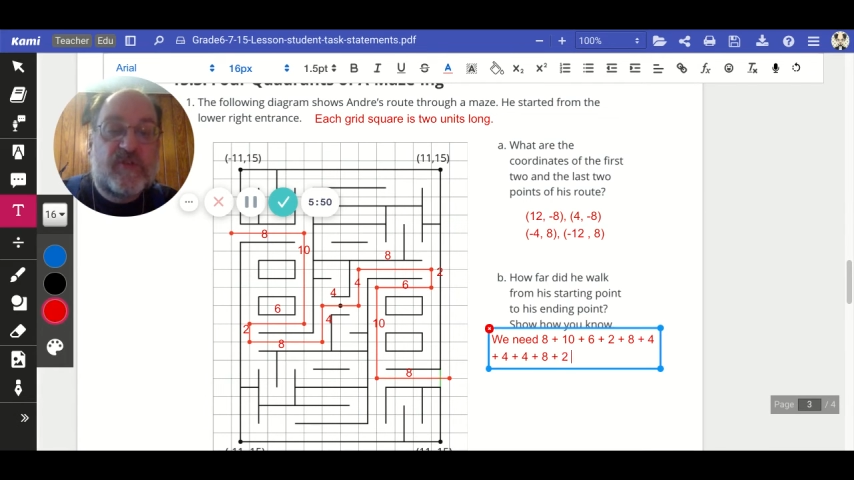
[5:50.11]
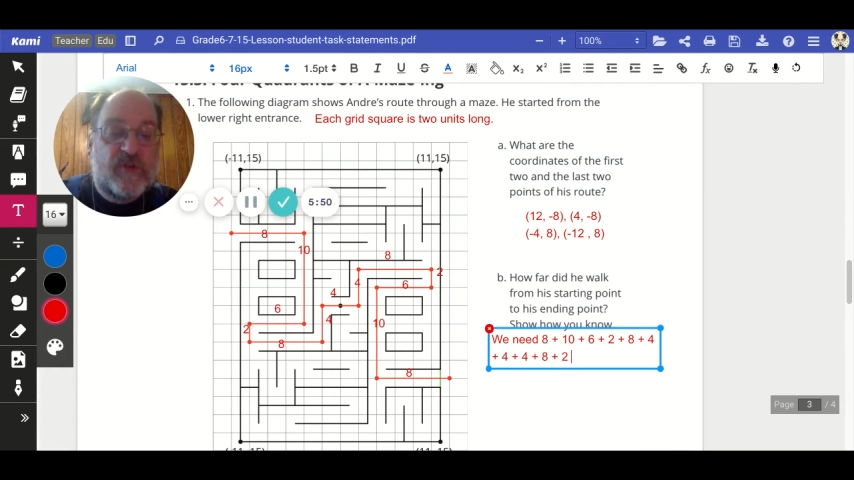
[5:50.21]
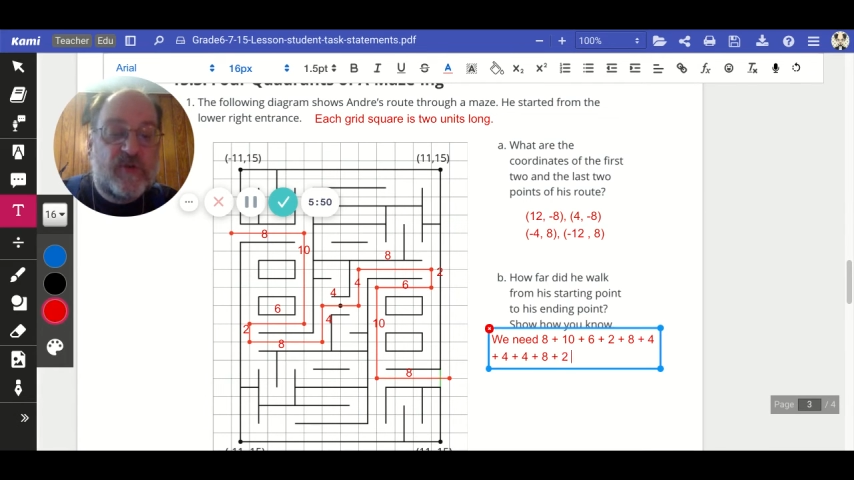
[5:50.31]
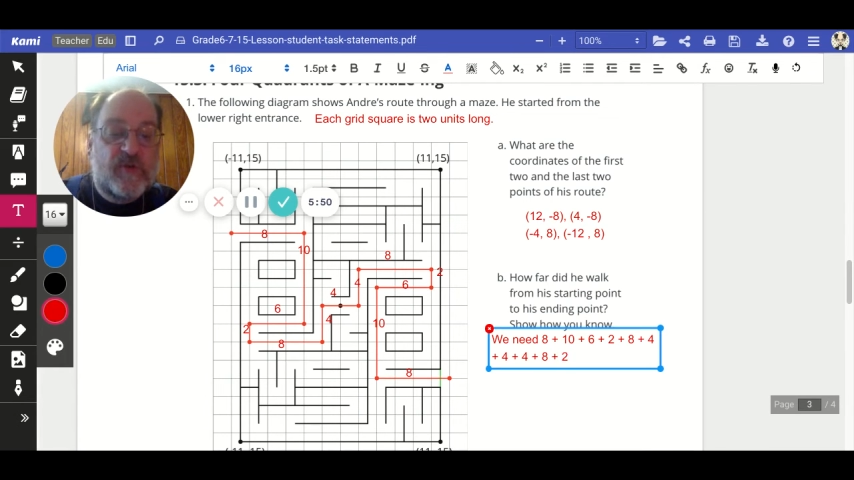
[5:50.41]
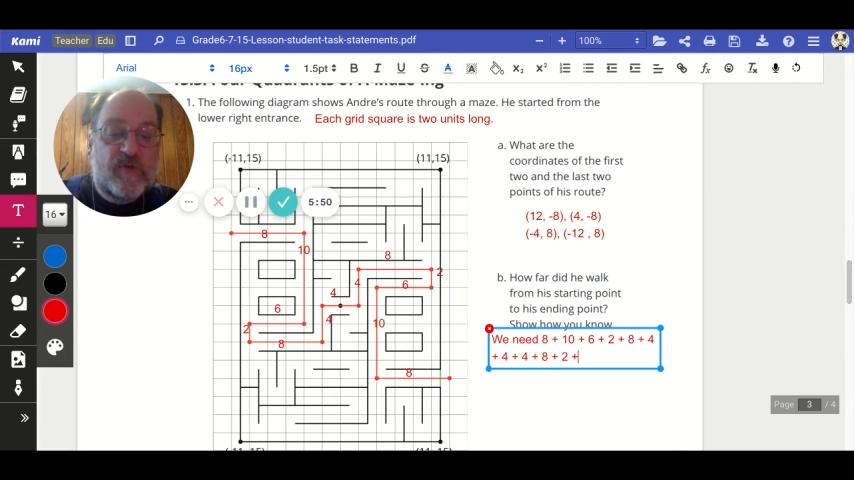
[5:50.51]

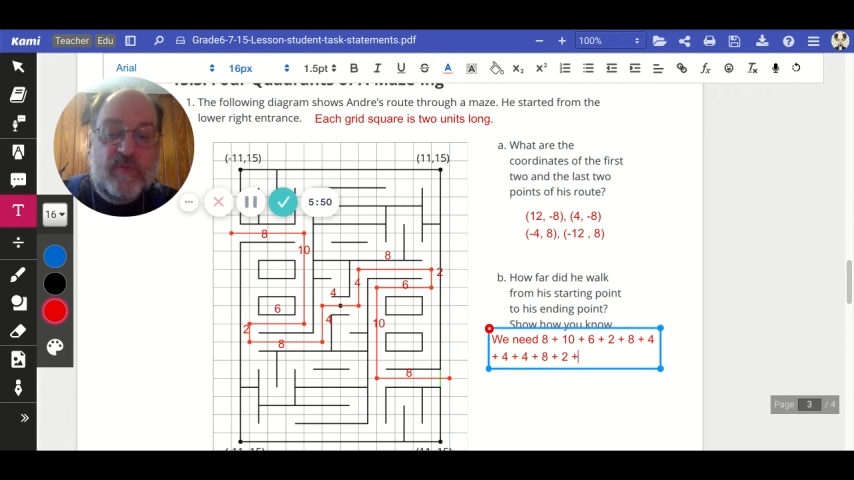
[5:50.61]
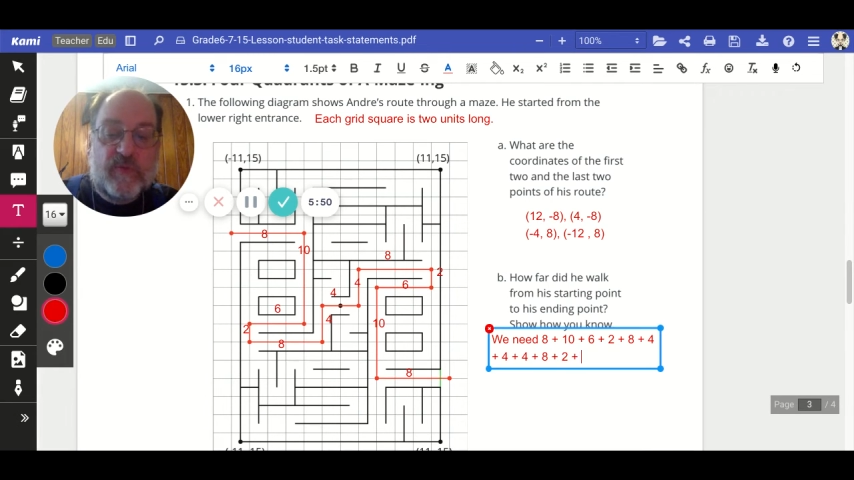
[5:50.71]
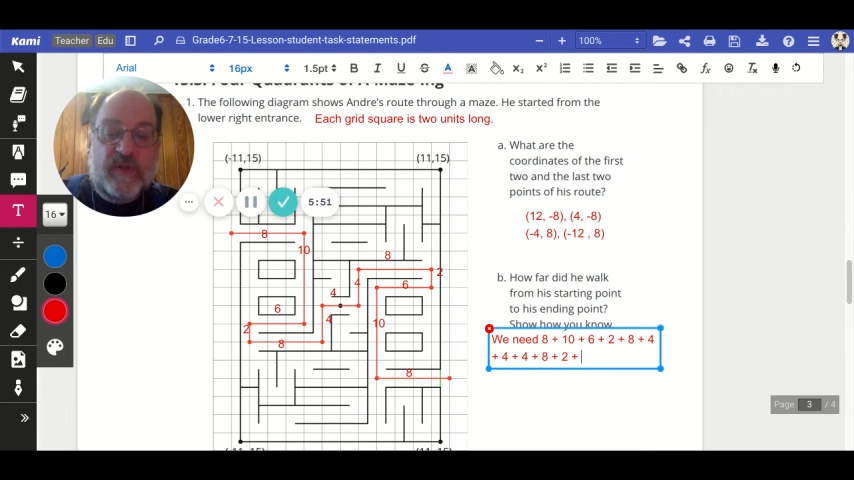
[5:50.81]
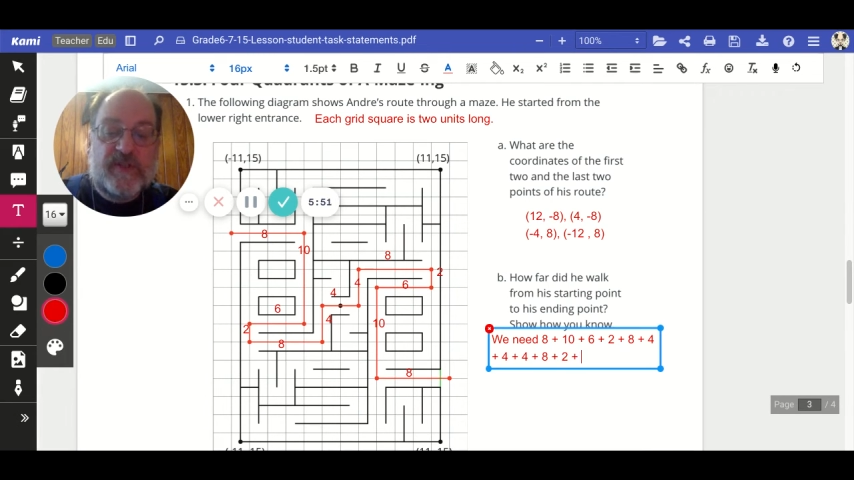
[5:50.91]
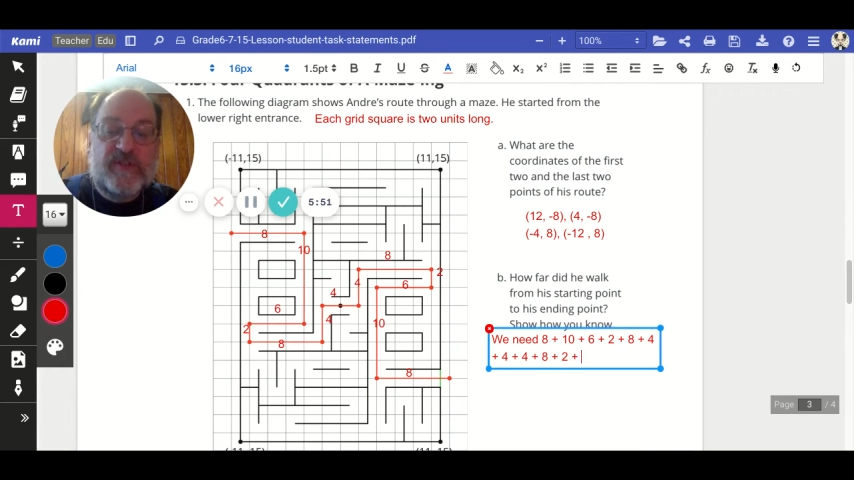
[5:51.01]
2
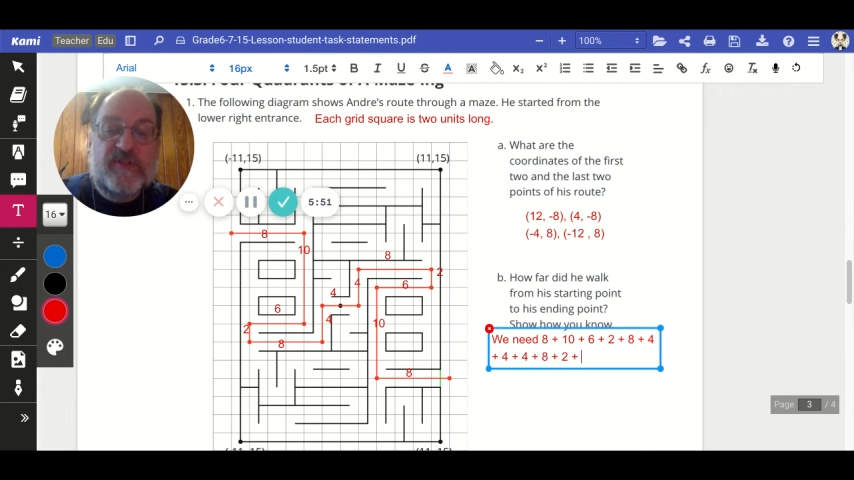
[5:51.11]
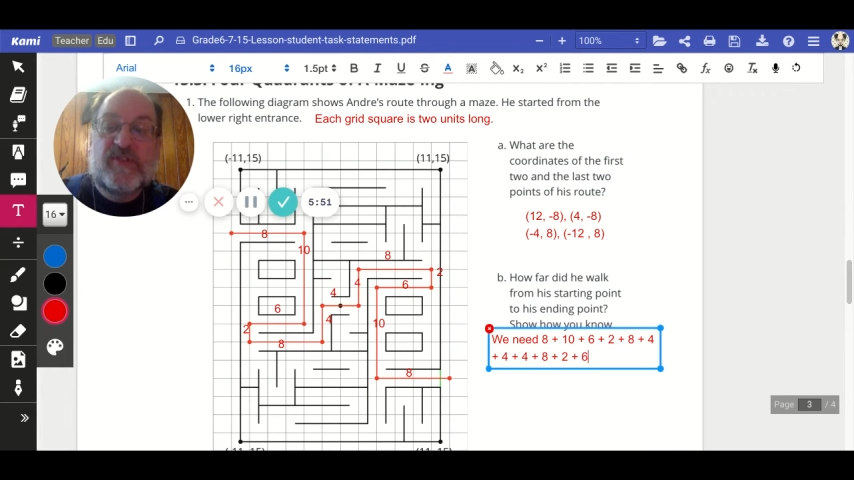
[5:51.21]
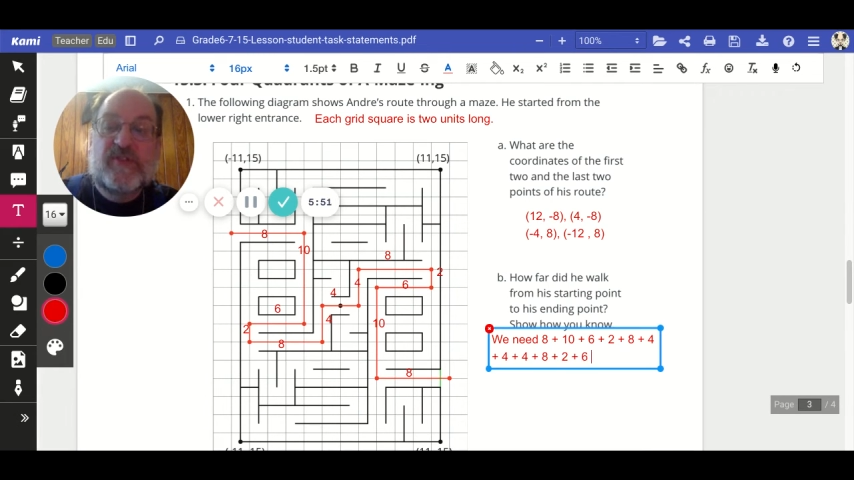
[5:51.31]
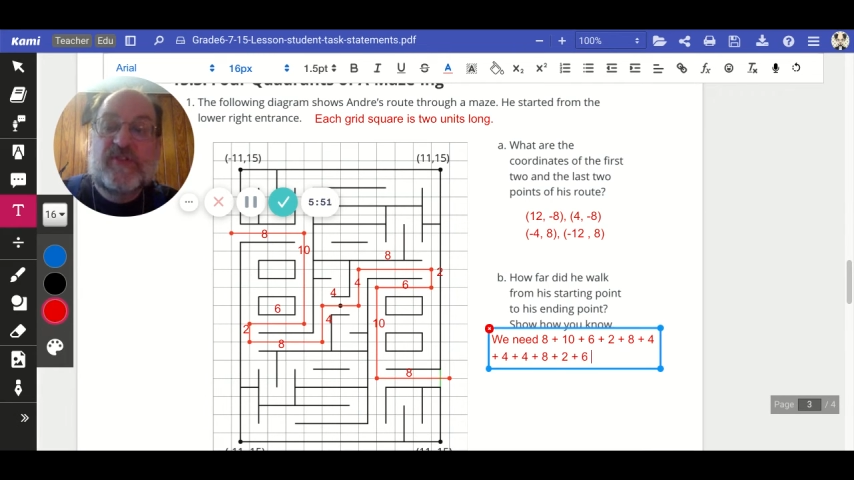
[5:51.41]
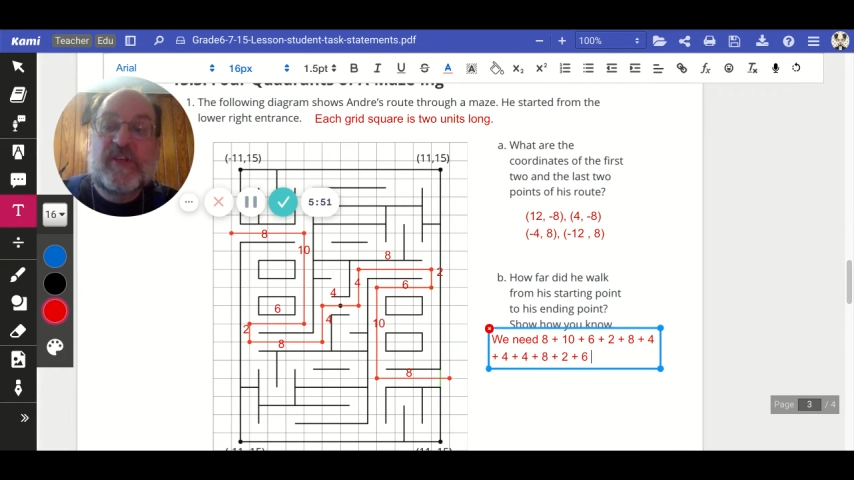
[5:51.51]
plus
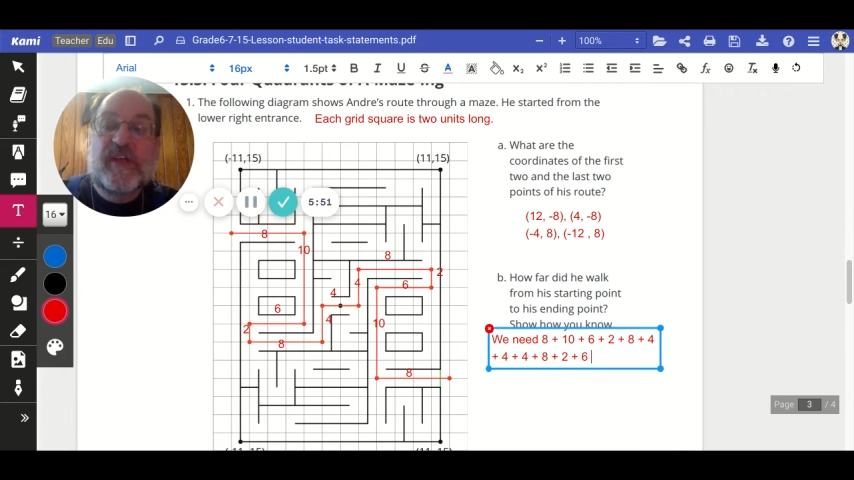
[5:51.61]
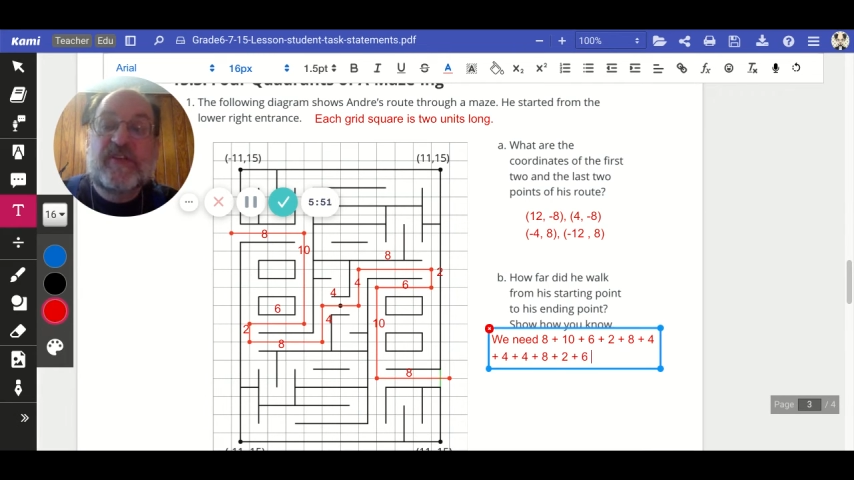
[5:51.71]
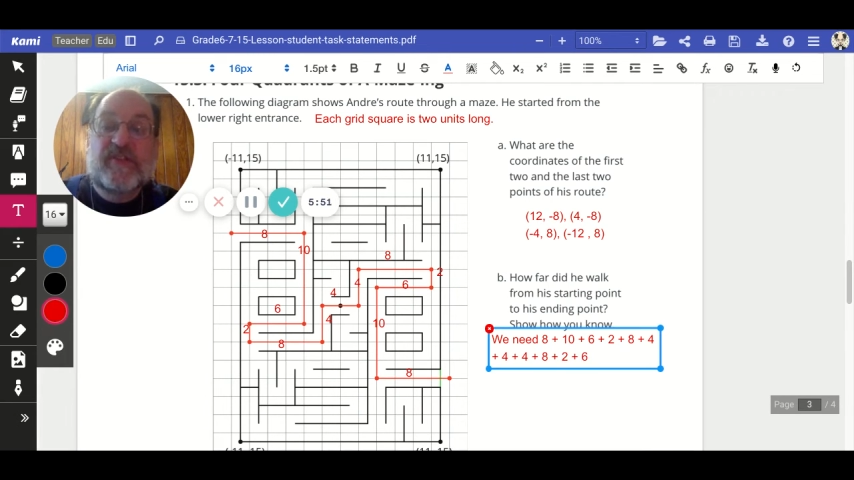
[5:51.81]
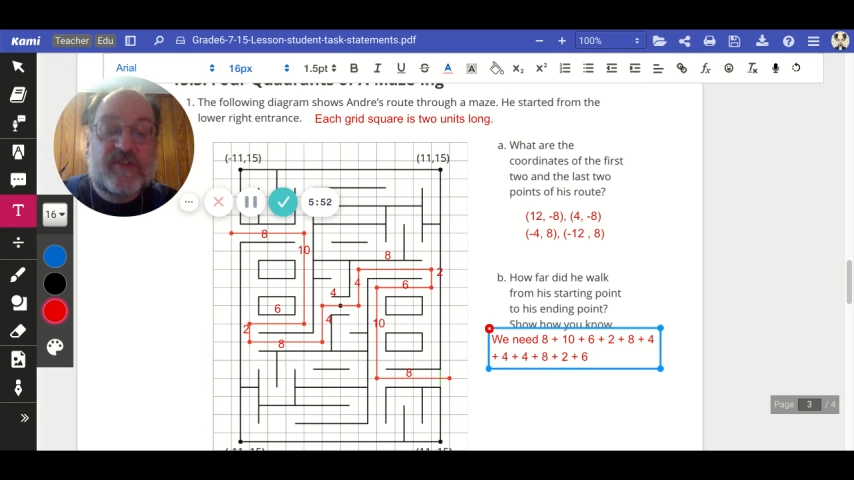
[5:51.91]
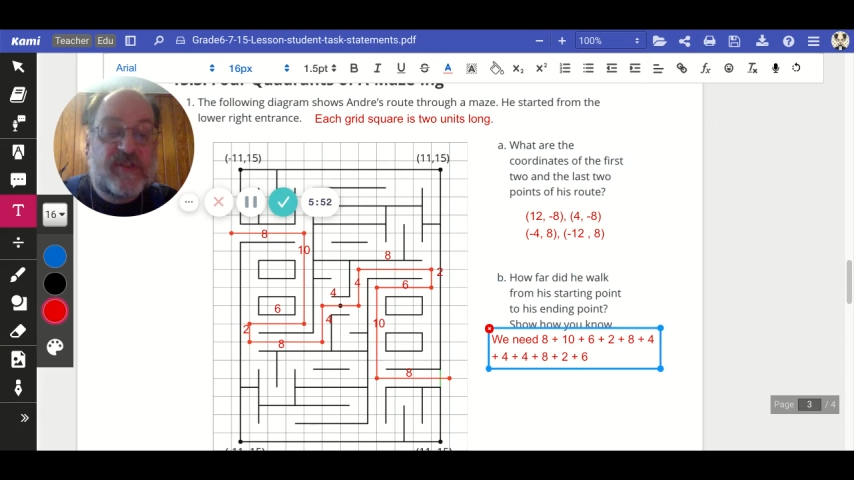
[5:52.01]

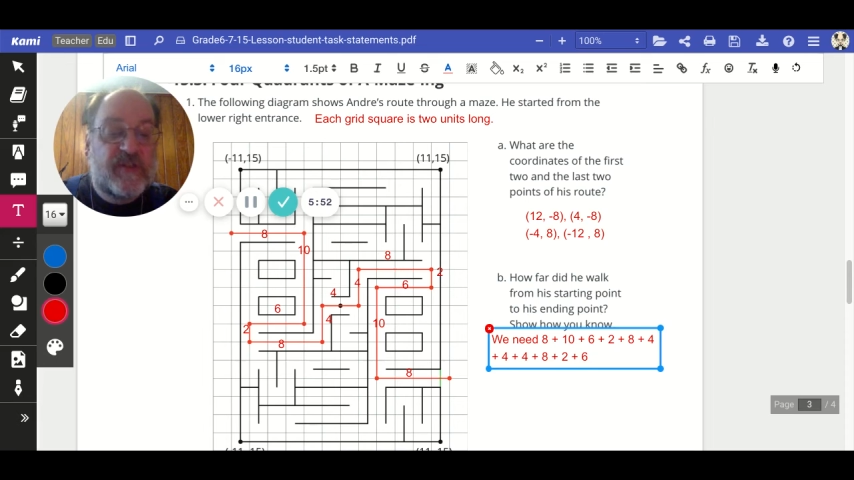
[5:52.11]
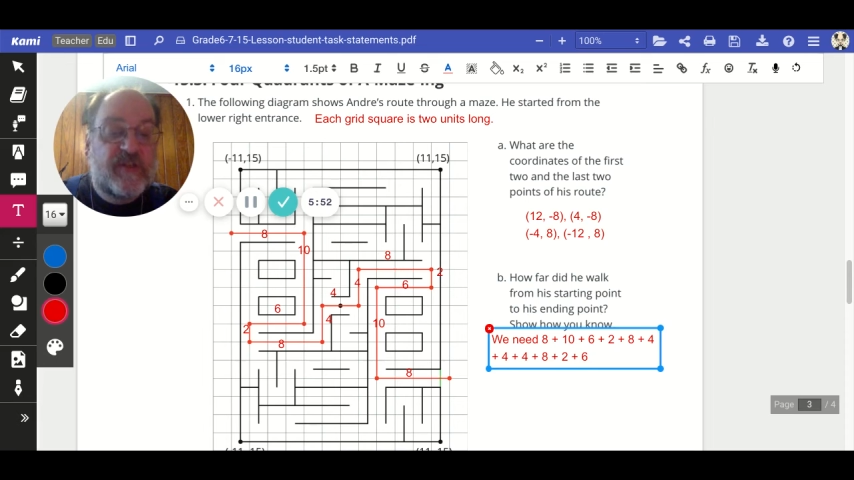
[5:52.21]
6